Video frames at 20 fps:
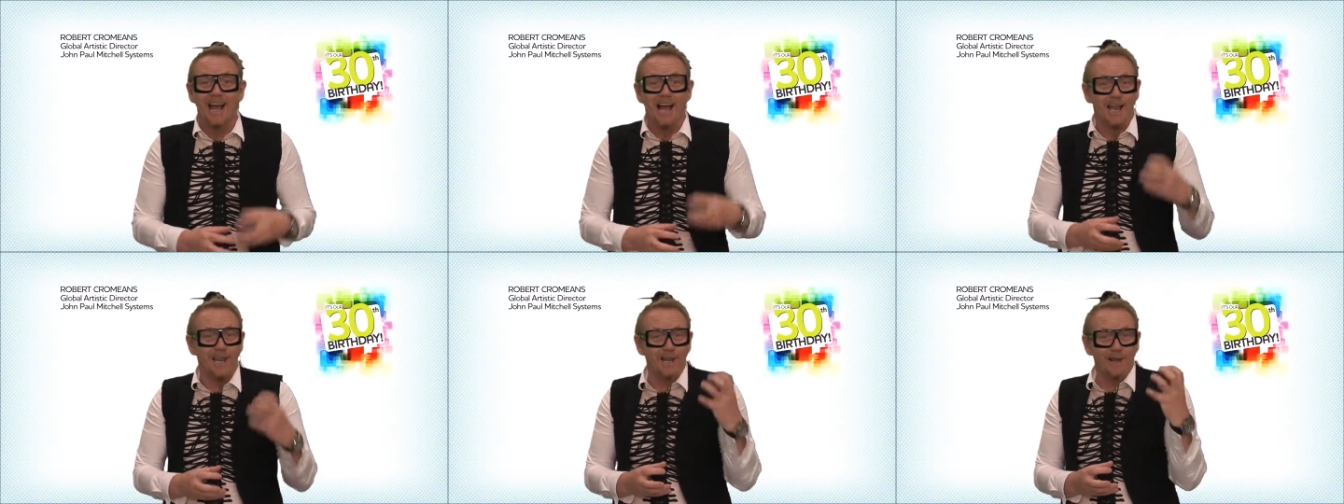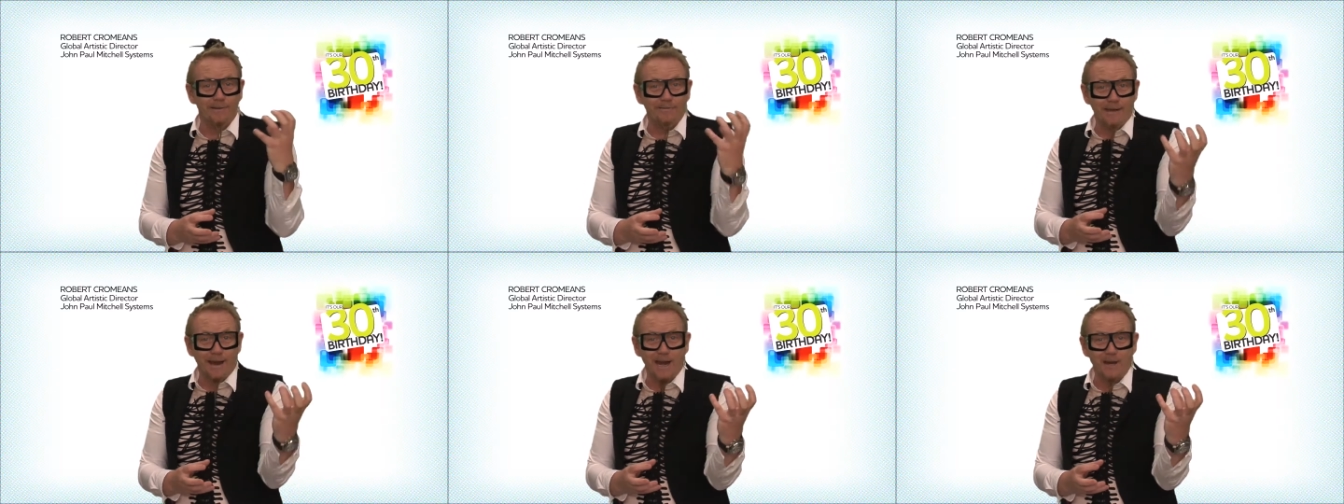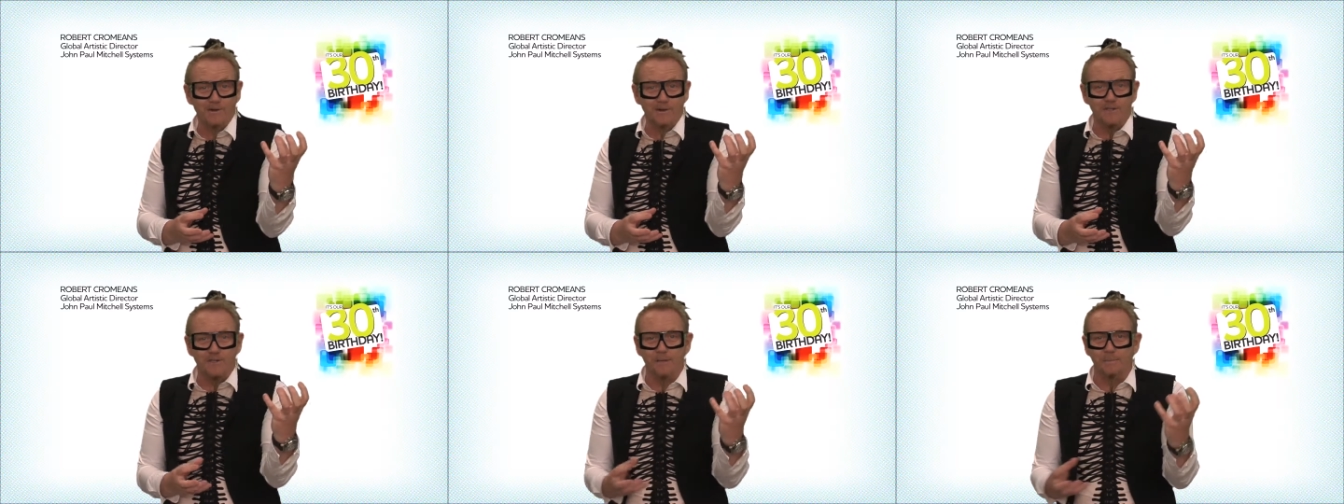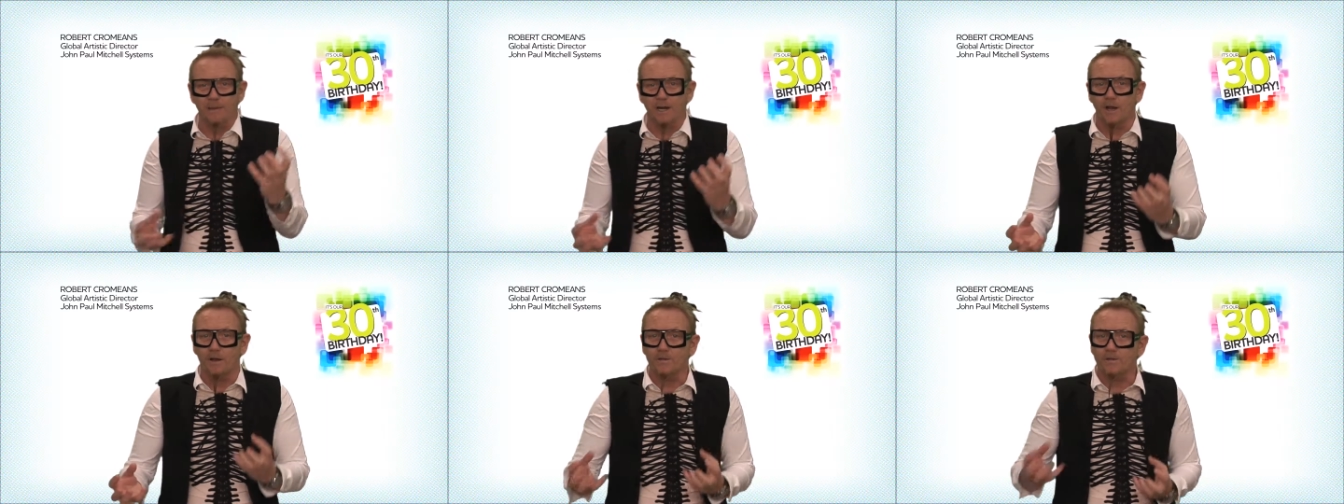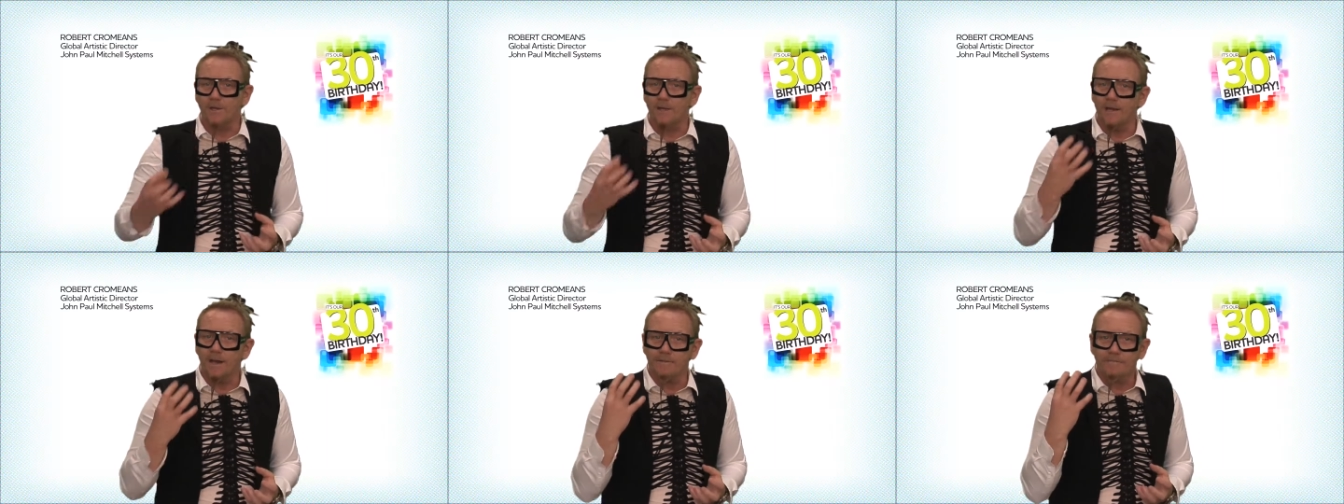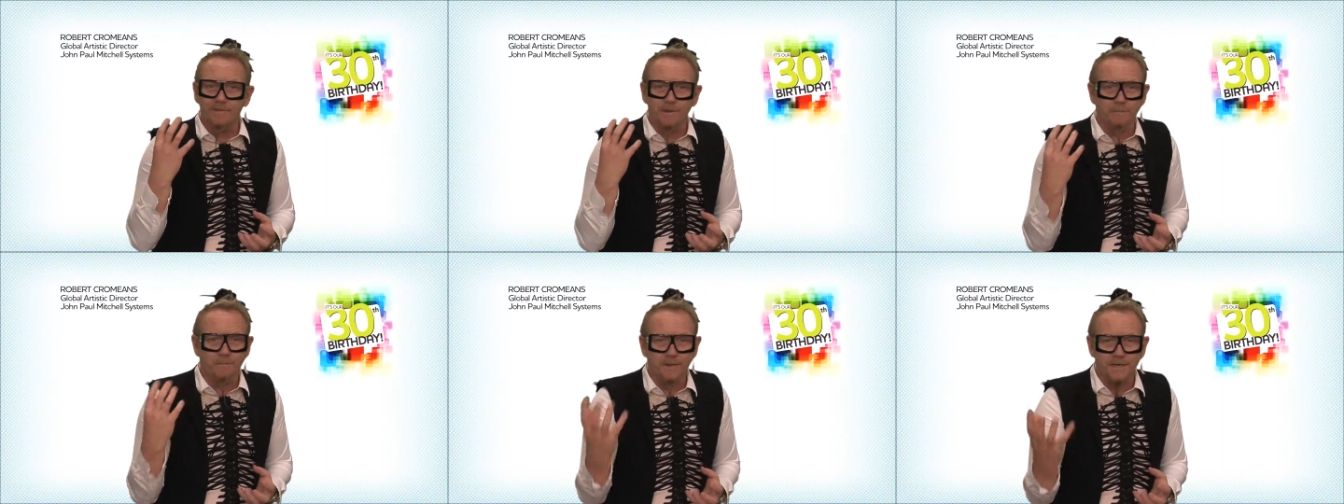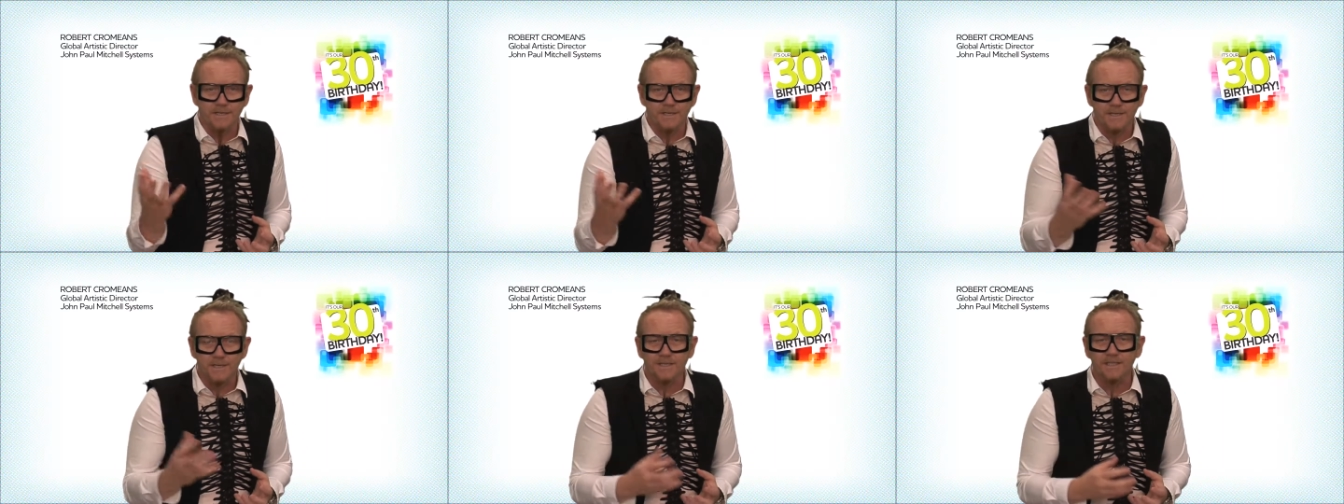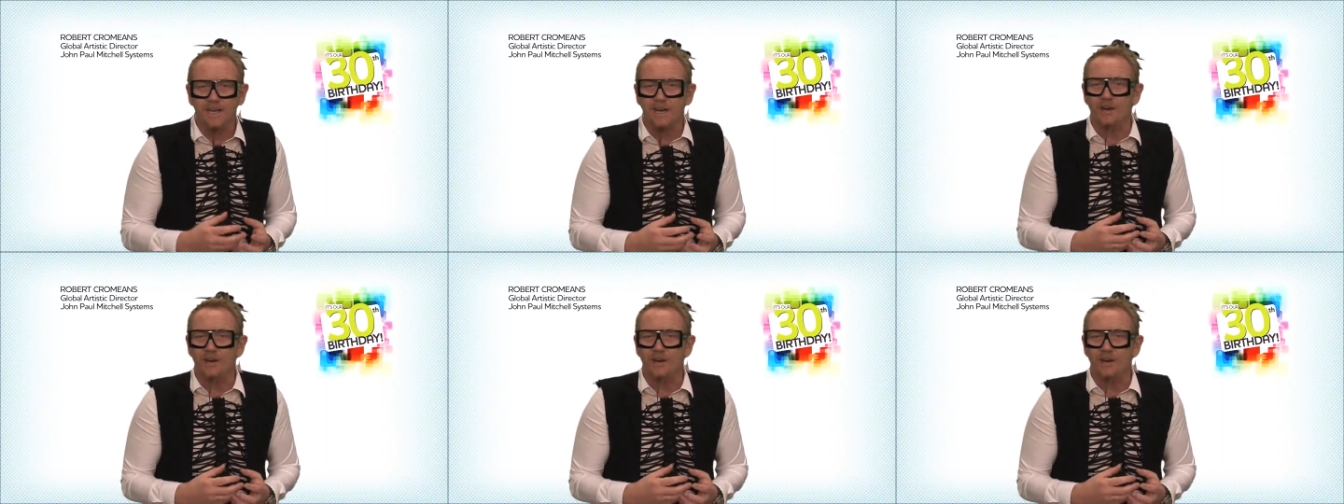I love hairdressing, but I also love the business.